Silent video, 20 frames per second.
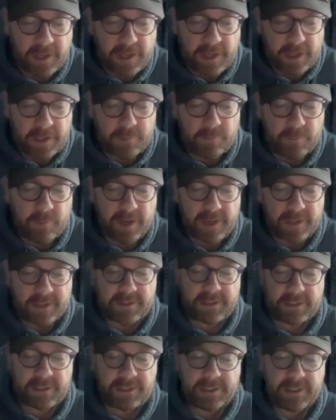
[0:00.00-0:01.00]
He worked
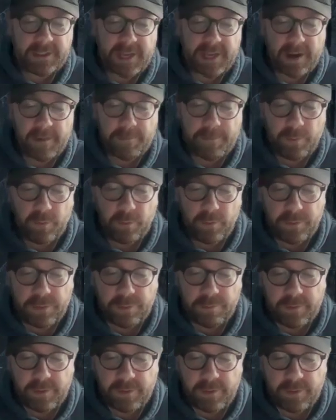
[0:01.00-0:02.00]
till he could get a paw
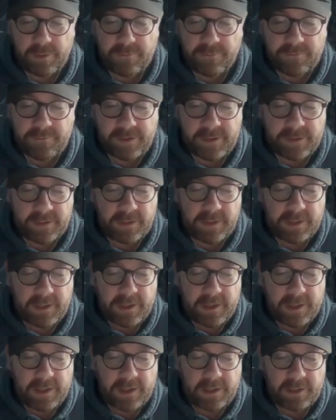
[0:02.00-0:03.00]
through and feel,
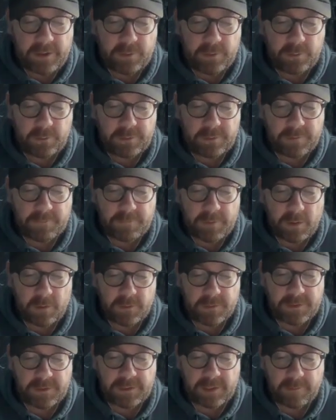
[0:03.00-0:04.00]
then called the
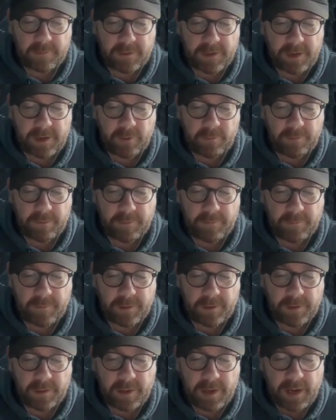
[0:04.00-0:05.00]
mole to come and help him.
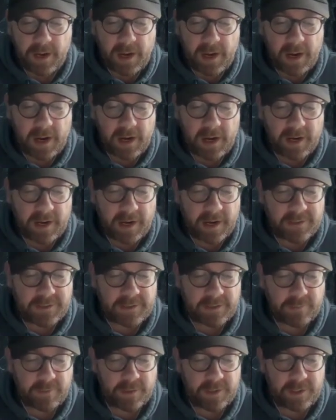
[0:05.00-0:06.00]
Hard at
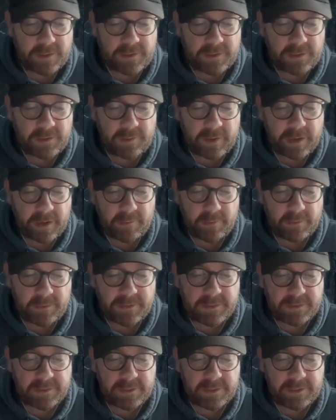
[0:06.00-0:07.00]
it went the two
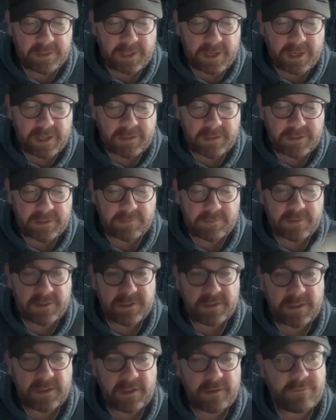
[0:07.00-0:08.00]
animals, till at last the
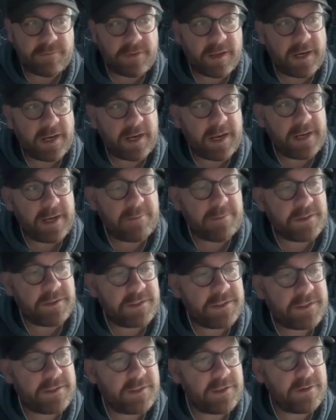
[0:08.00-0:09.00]
result of their labours
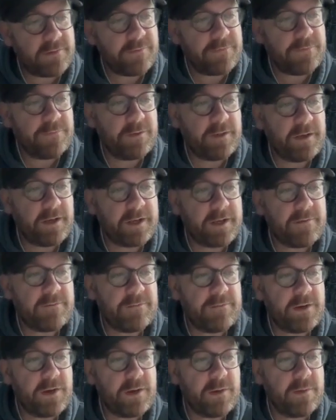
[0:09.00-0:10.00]
stood full in
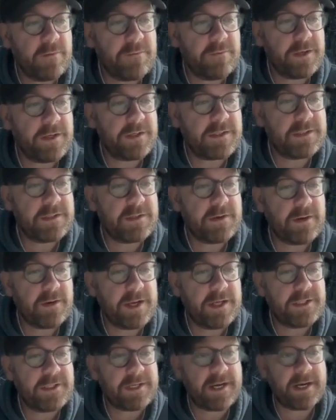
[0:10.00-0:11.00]
view of the
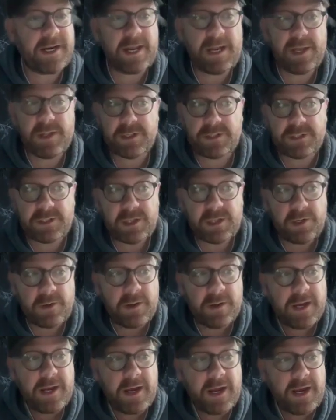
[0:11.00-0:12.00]
astonished and hitherto
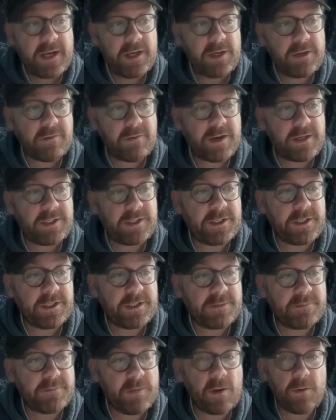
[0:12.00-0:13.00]

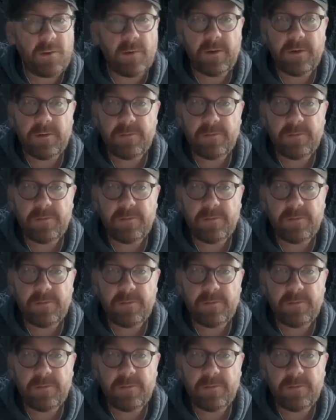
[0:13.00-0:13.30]
incredulous mole.